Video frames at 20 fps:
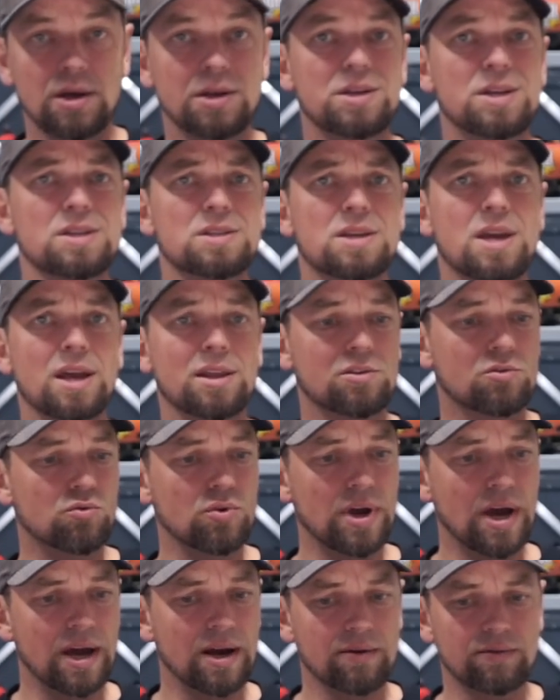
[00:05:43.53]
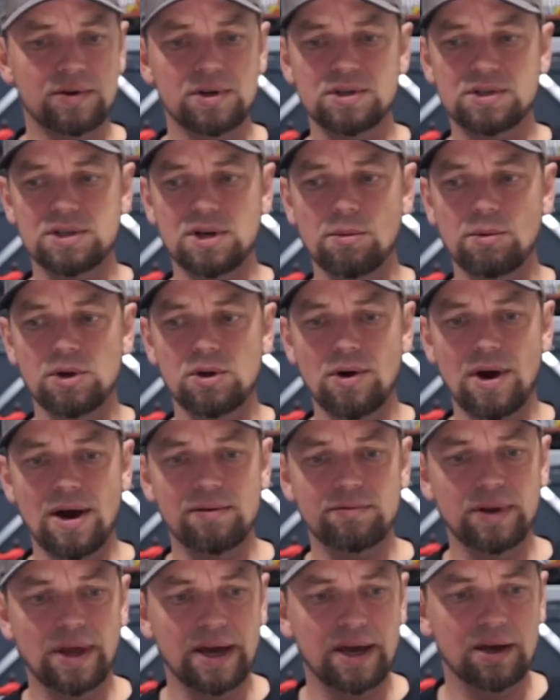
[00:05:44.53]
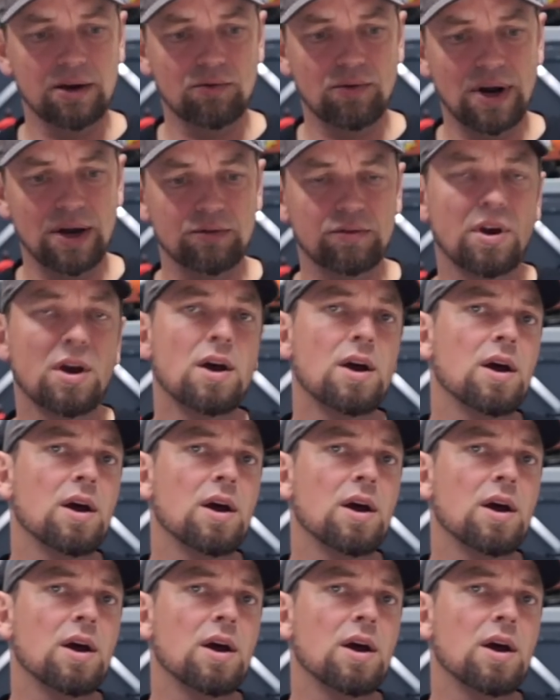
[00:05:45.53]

Just get creative, just see what you have laying around.